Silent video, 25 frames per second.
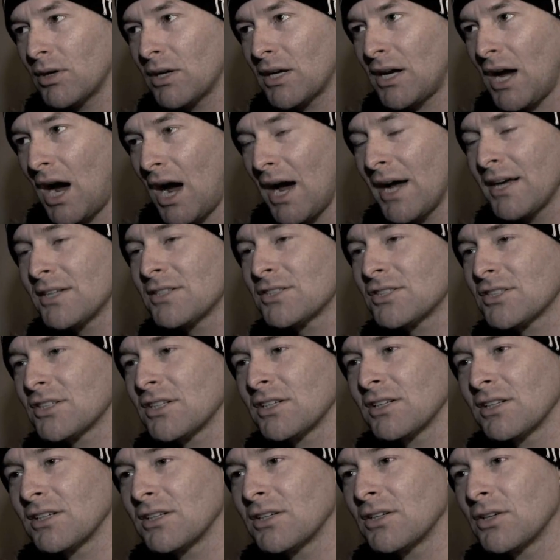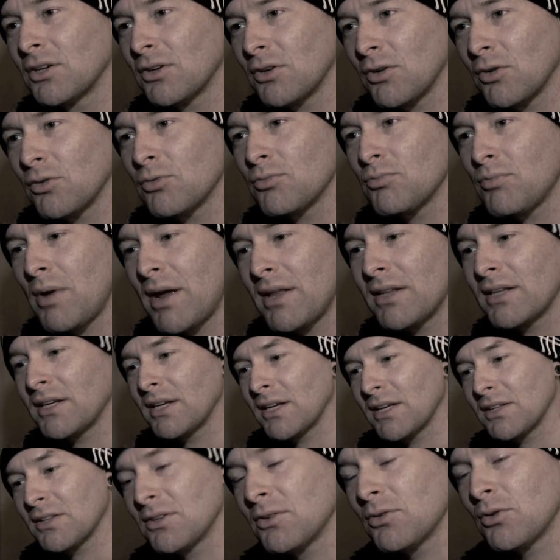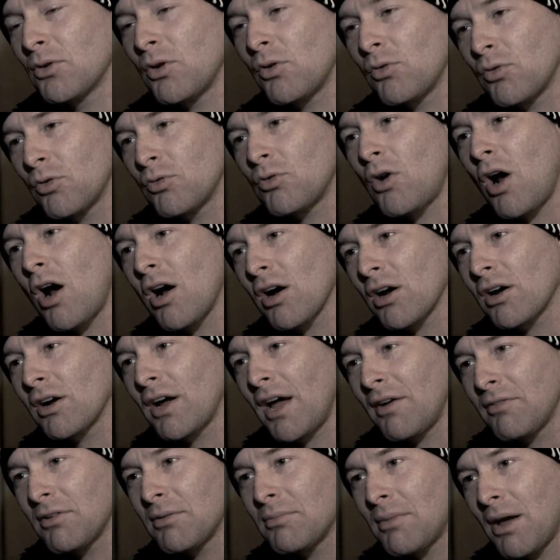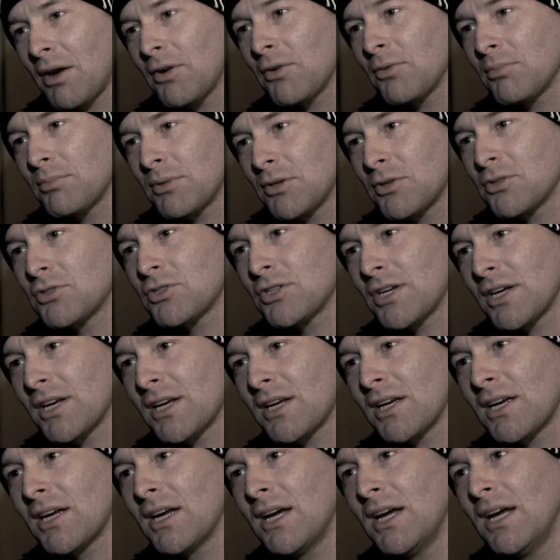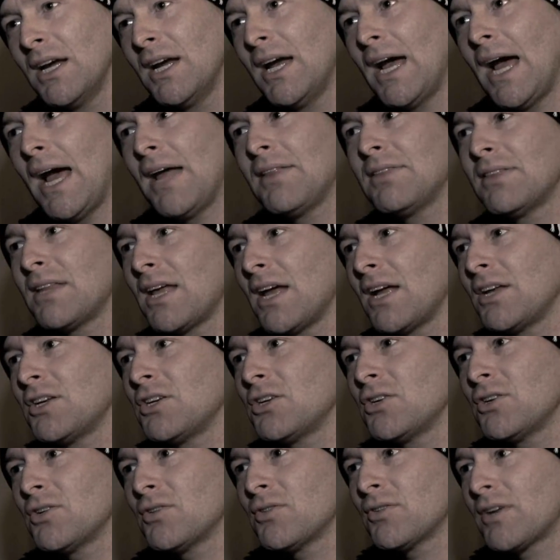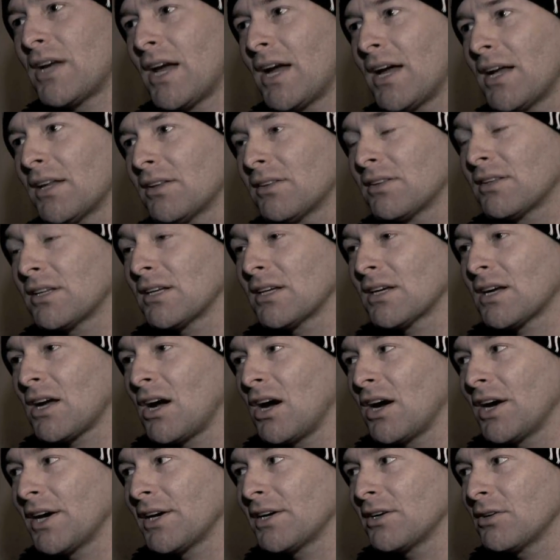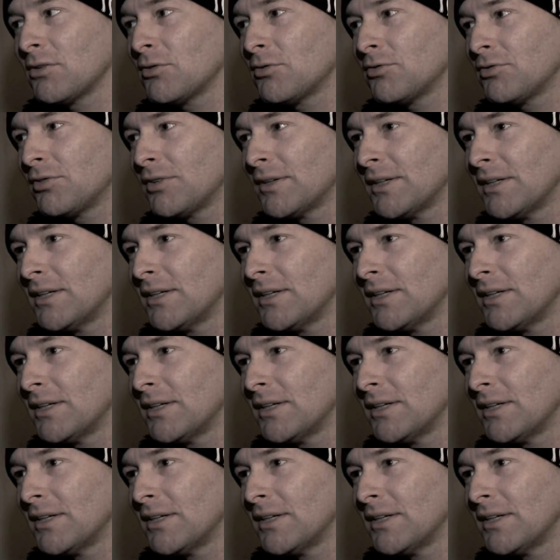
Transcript: guys, you know, mainly into rock, heavy metal music. And then you get the kind of,